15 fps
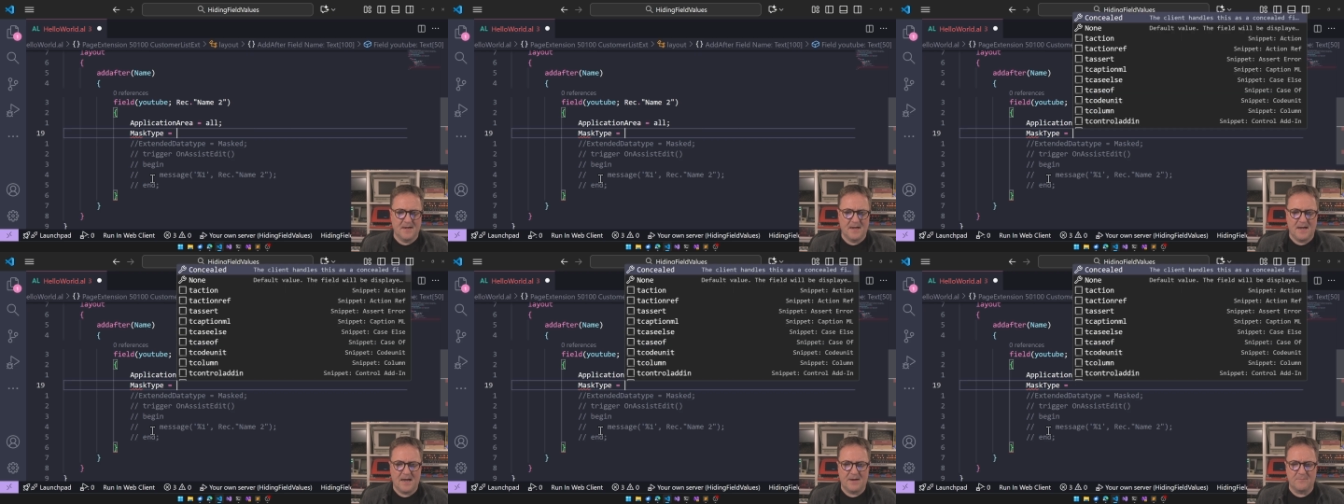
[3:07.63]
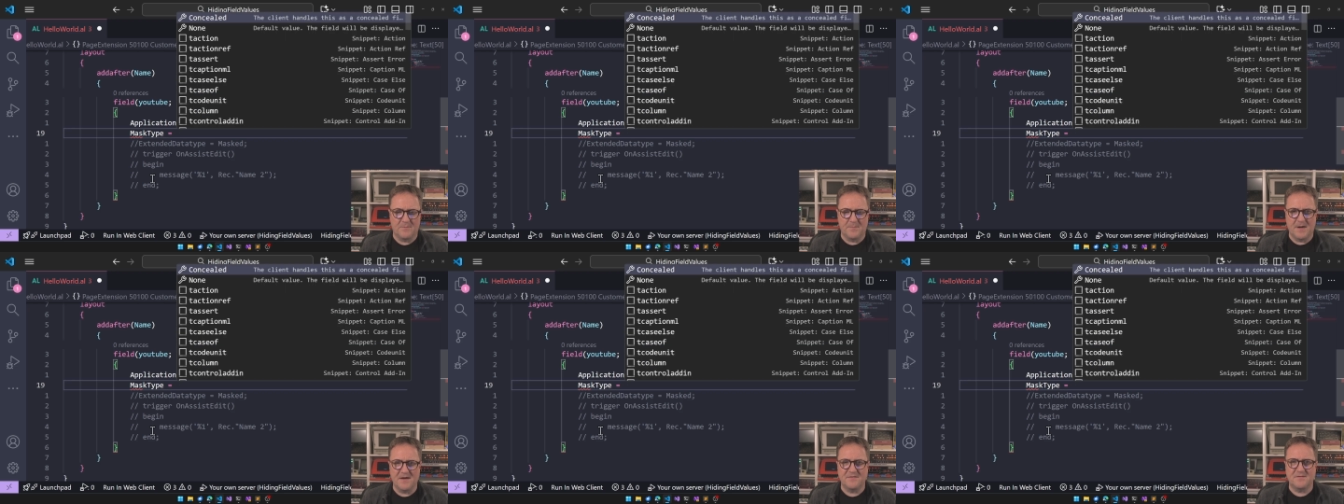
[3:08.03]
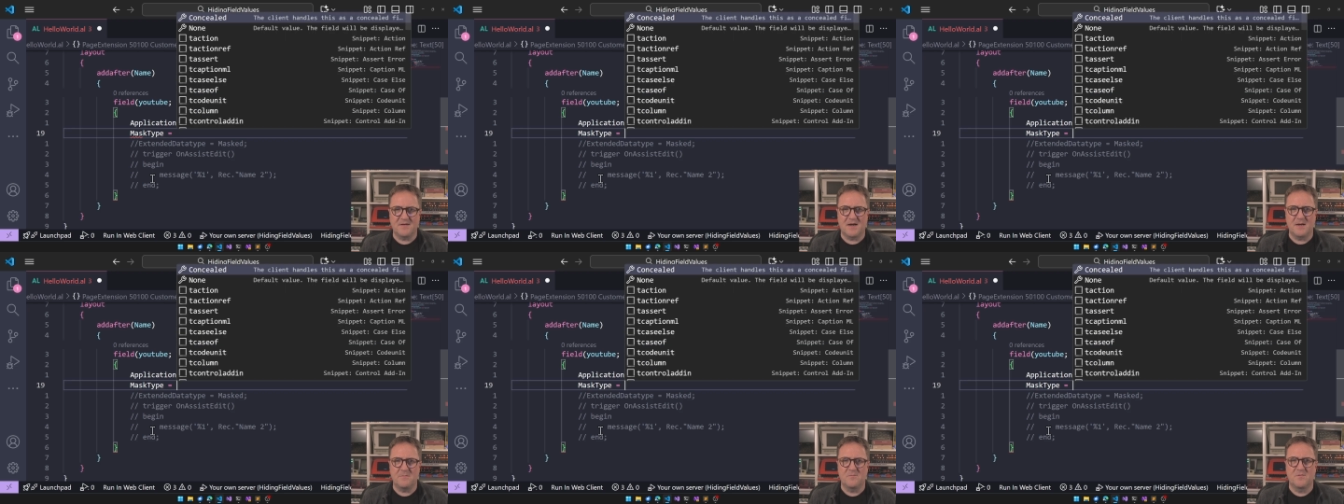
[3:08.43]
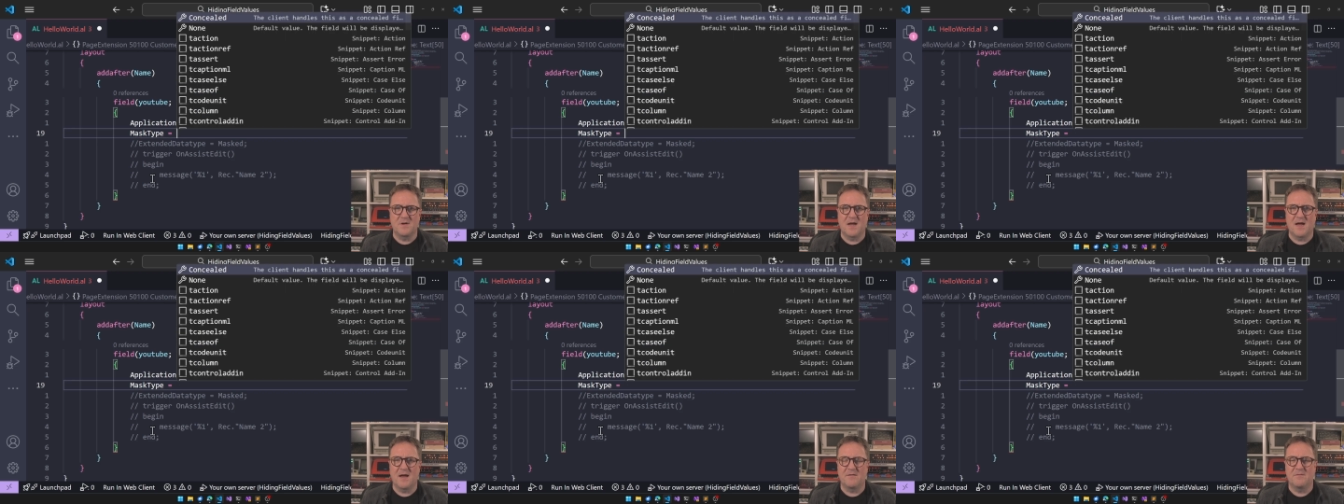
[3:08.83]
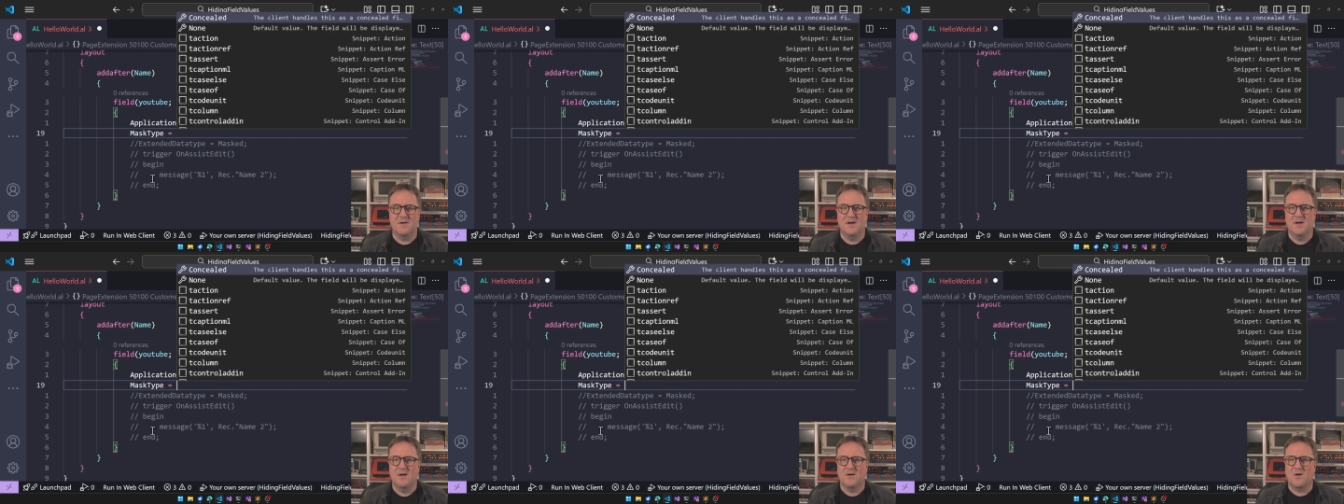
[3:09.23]
and with mask type we have
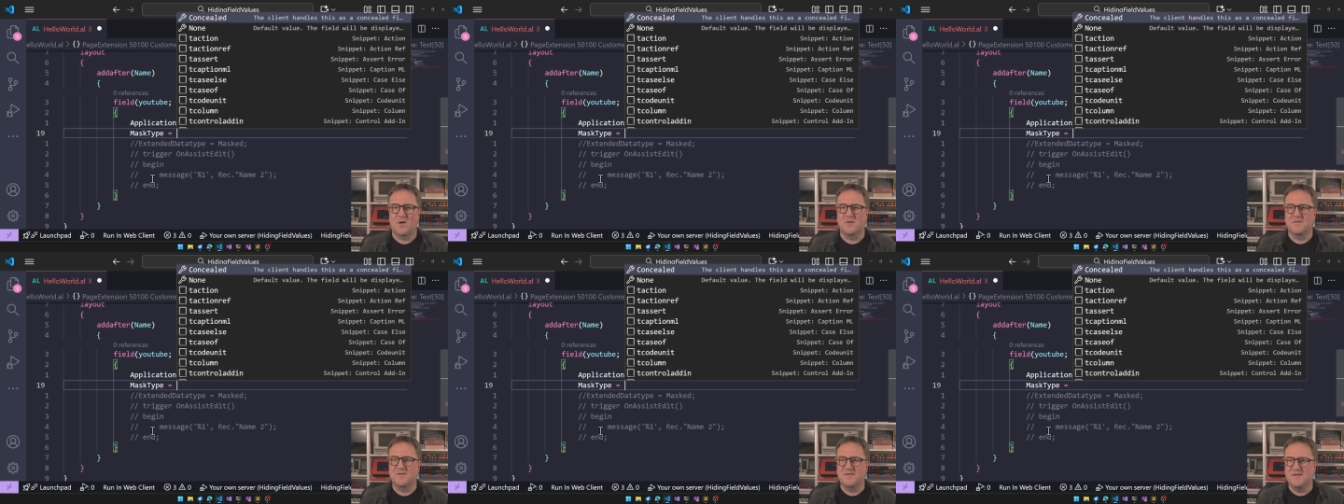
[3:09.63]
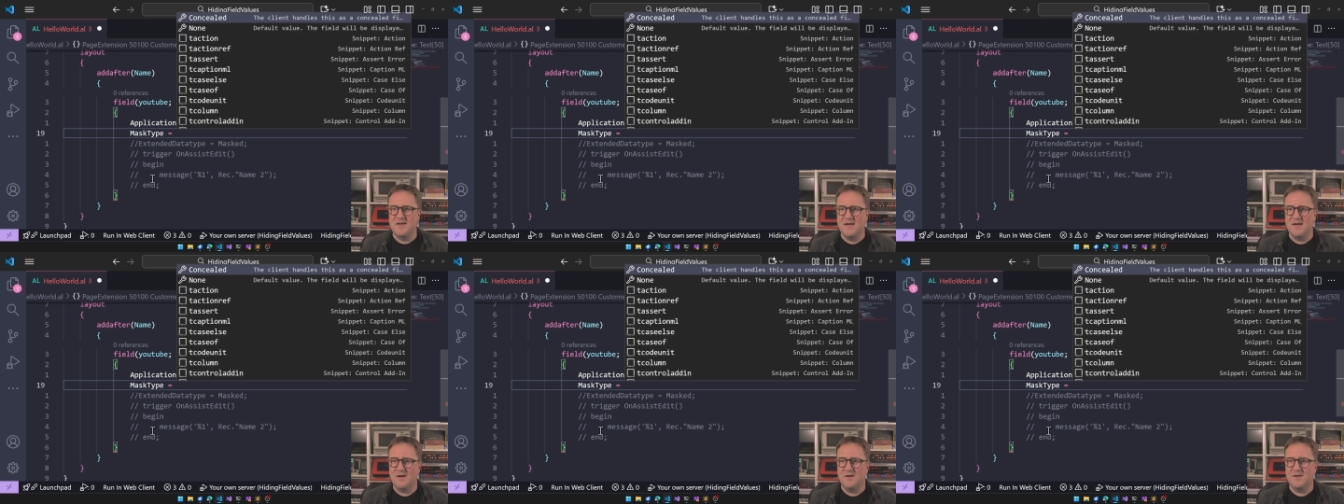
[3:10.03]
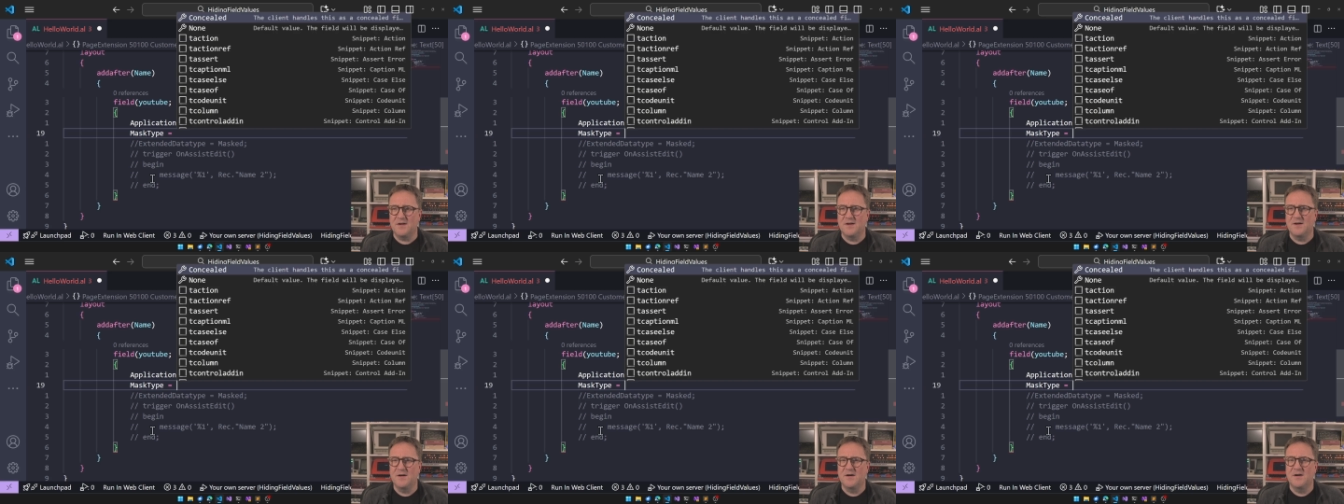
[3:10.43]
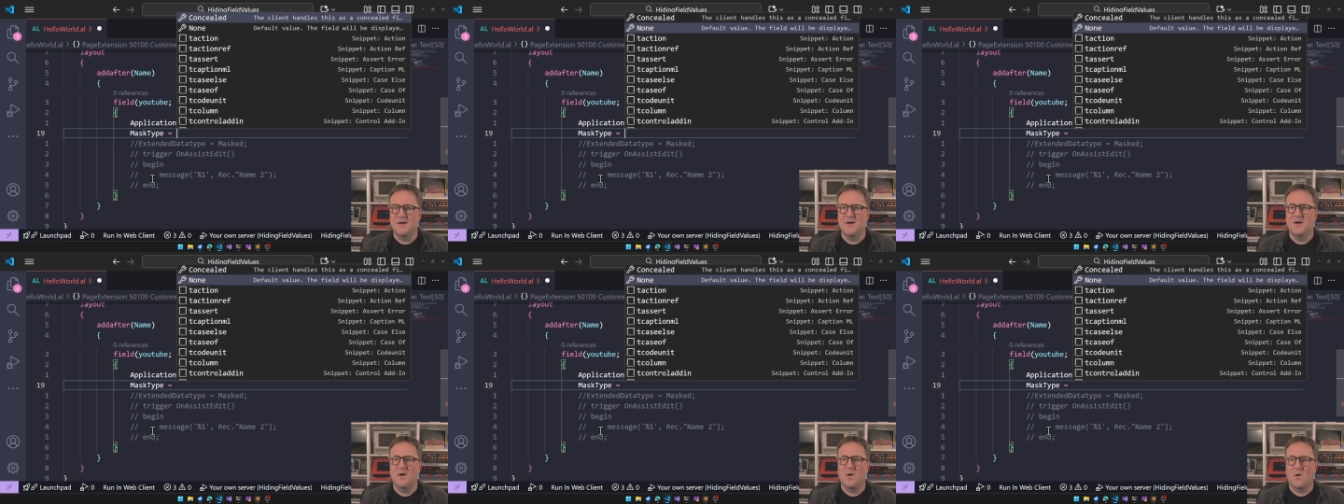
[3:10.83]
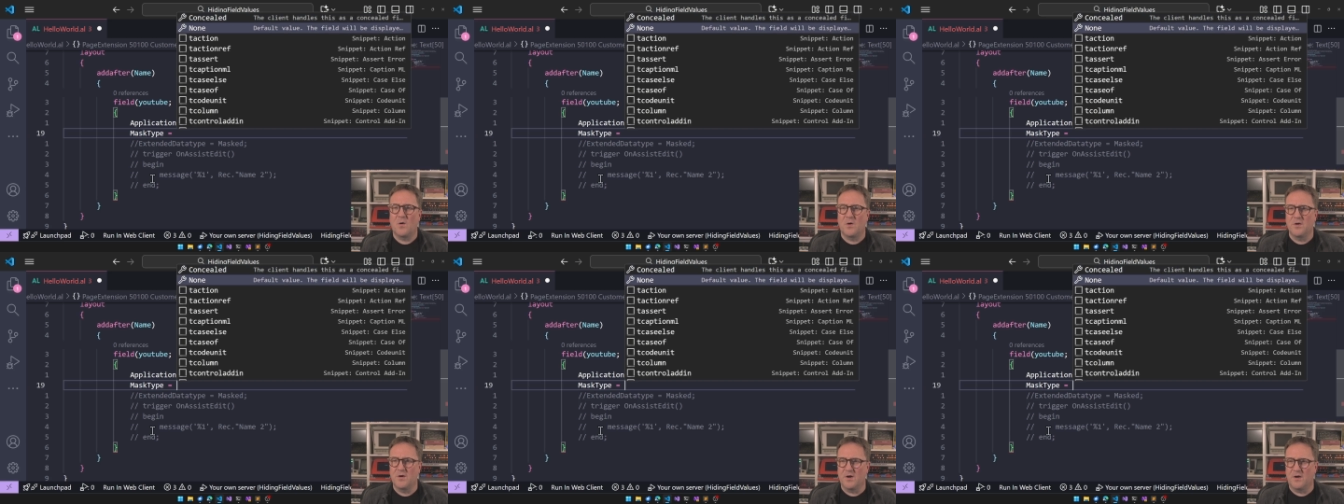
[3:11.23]
concealed or
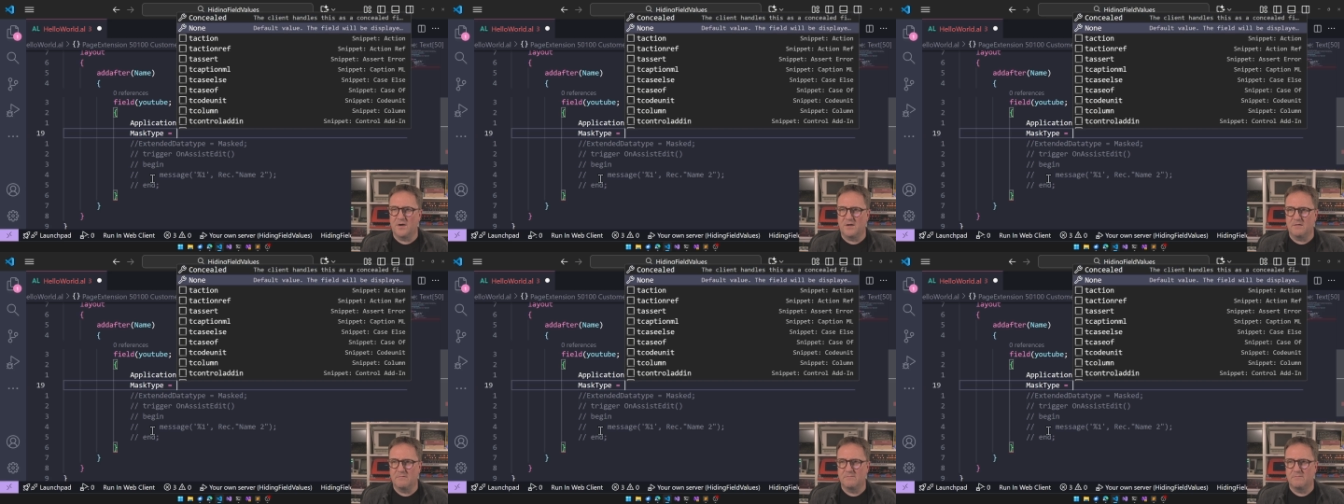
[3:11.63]
none.